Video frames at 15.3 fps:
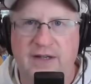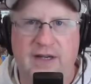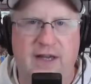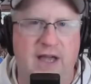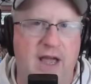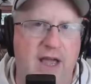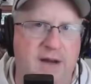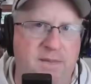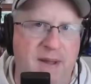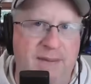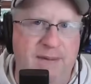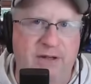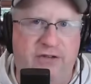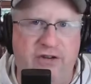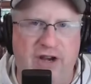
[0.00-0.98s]
And
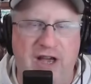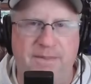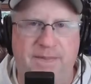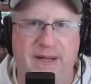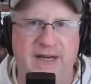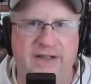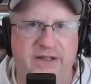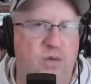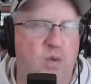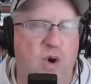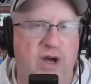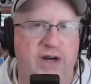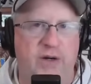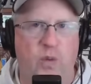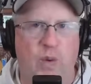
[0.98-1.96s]
maybe Sean Payton didn't
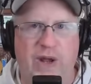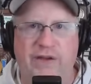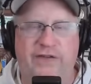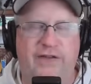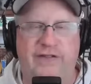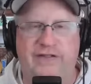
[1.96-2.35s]
want to waste